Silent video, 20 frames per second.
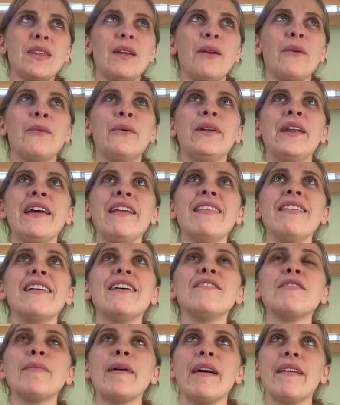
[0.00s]
What I
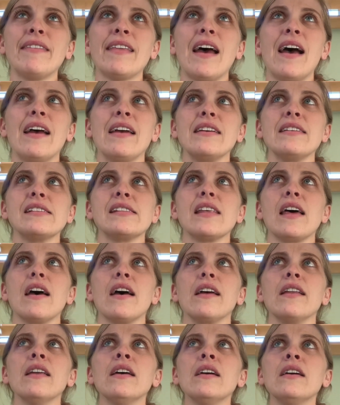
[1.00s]
love about that is
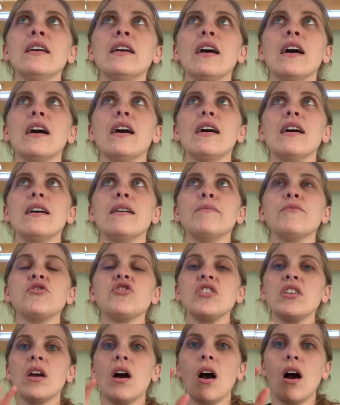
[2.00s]
that
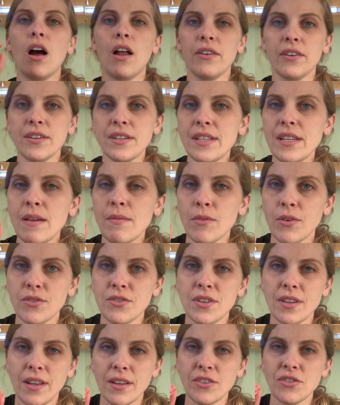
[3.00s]
she honors the
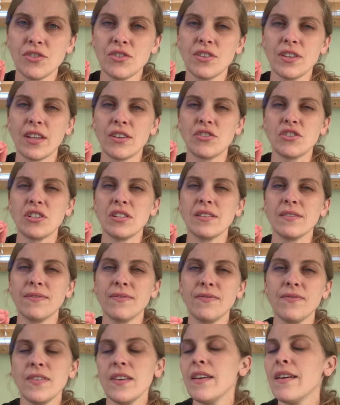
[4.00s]
emotion that she's
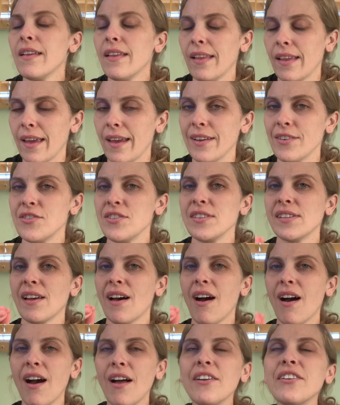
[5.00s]
feeling. She's
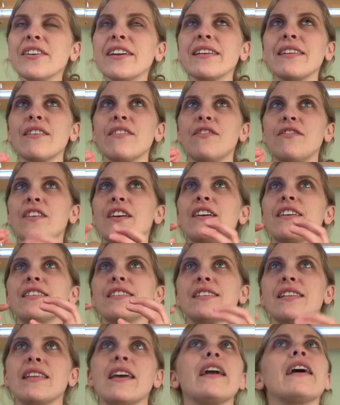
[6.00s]
honoring that fear
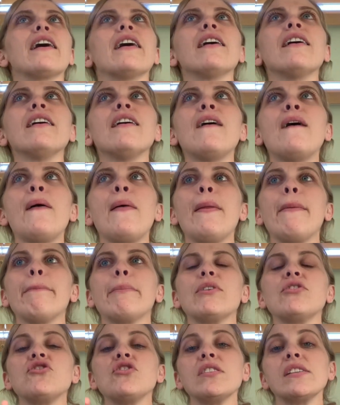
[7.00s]
is there,
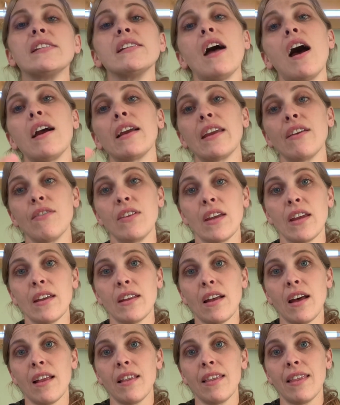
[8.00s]
but she's not giving it
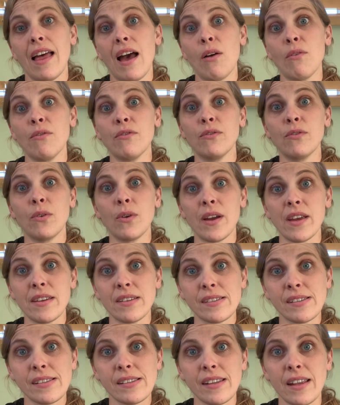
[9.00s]
a loud
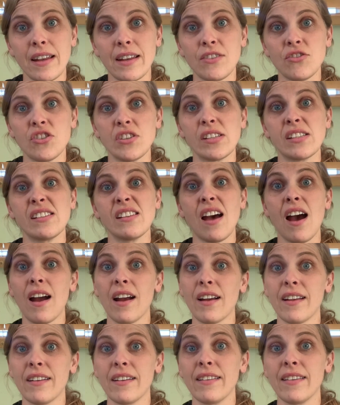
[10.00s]
voice, and she's
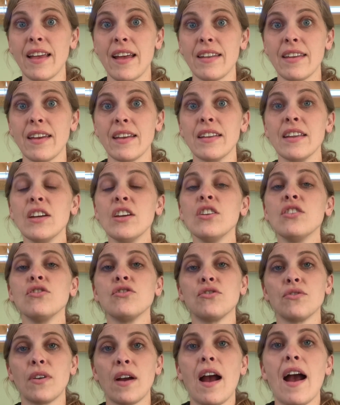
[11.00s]
not gonna let it
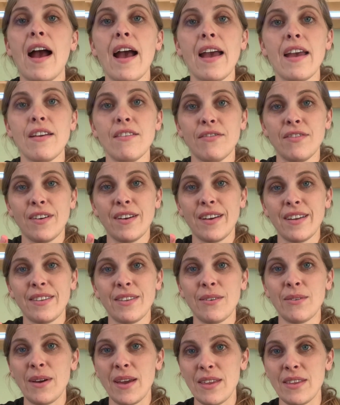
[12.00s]
drive
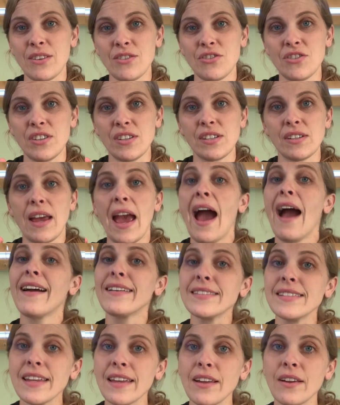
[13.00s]
the way that she's
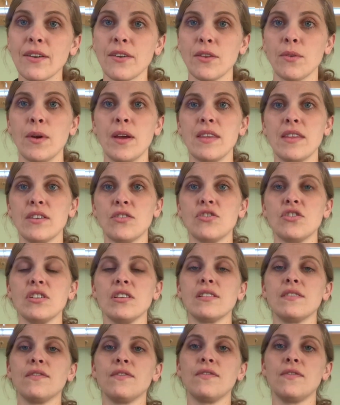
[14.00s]
acting or the way that
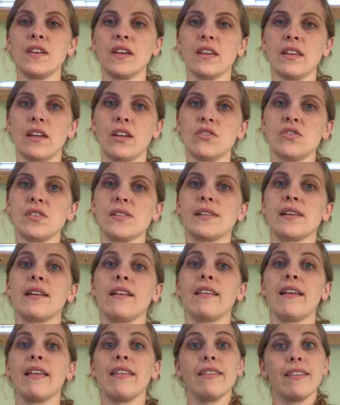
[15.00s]
she's feeling. She's
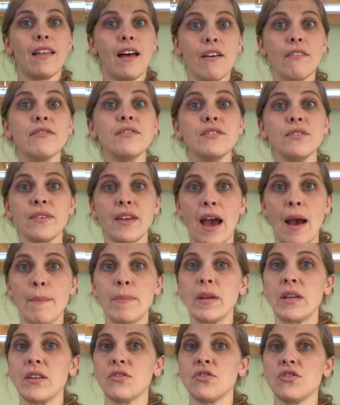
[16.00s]
gonna let love do that,
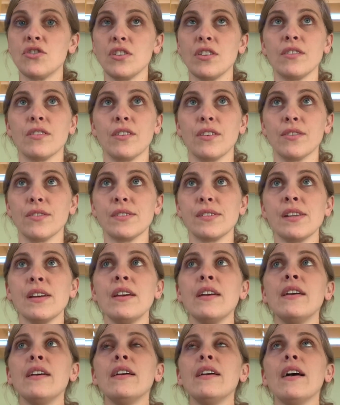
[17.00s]
because she knows
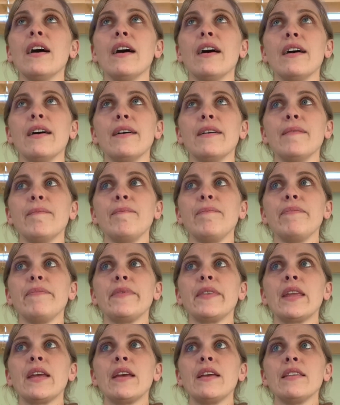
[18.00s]

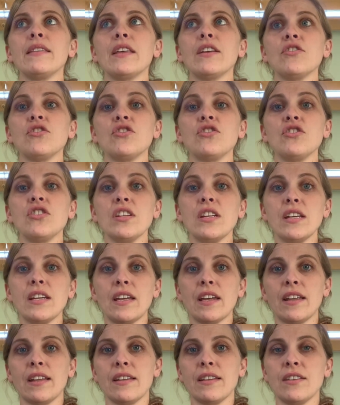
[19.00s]
that she
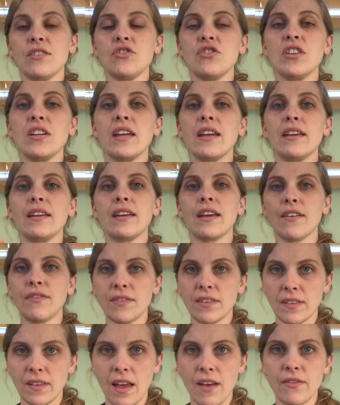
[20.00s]
can
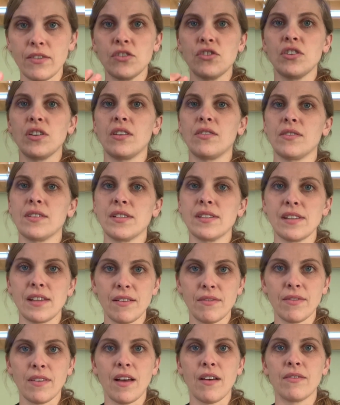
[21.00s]
gift love and she can
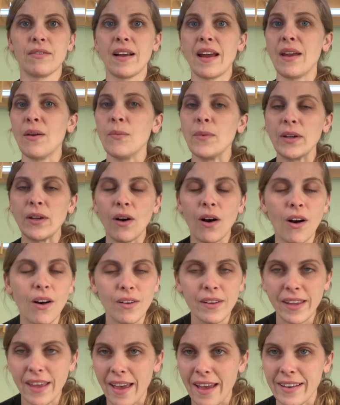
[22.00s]
receive love, right? And we
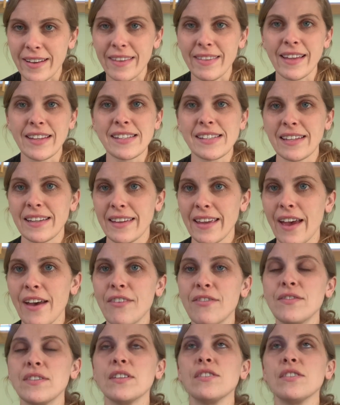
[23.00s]
all can, and that's a gift.